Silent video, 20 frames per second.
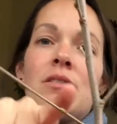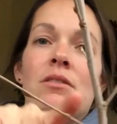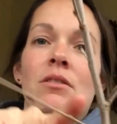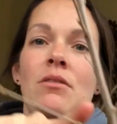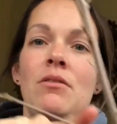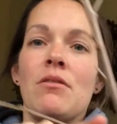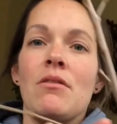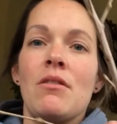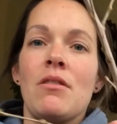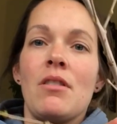
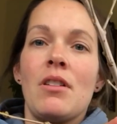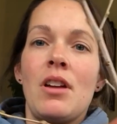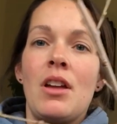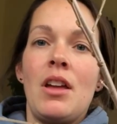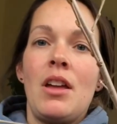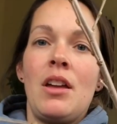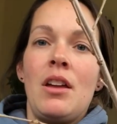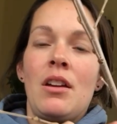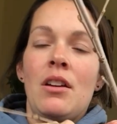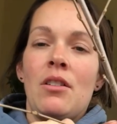So they're
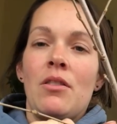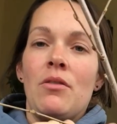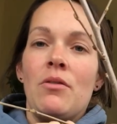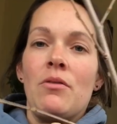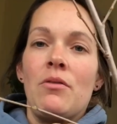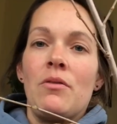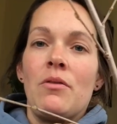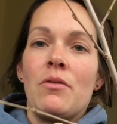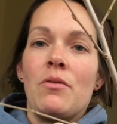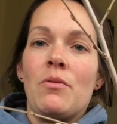
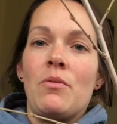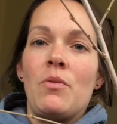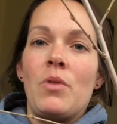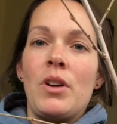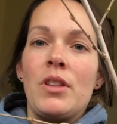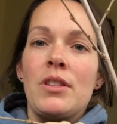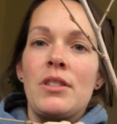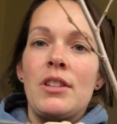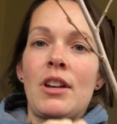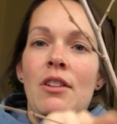
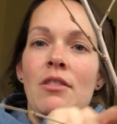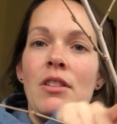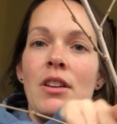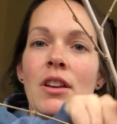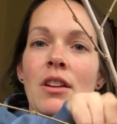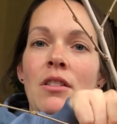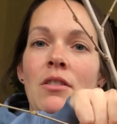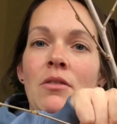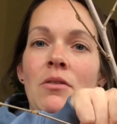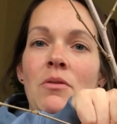one's down
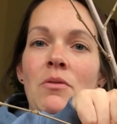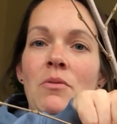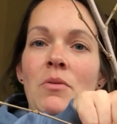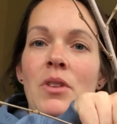here,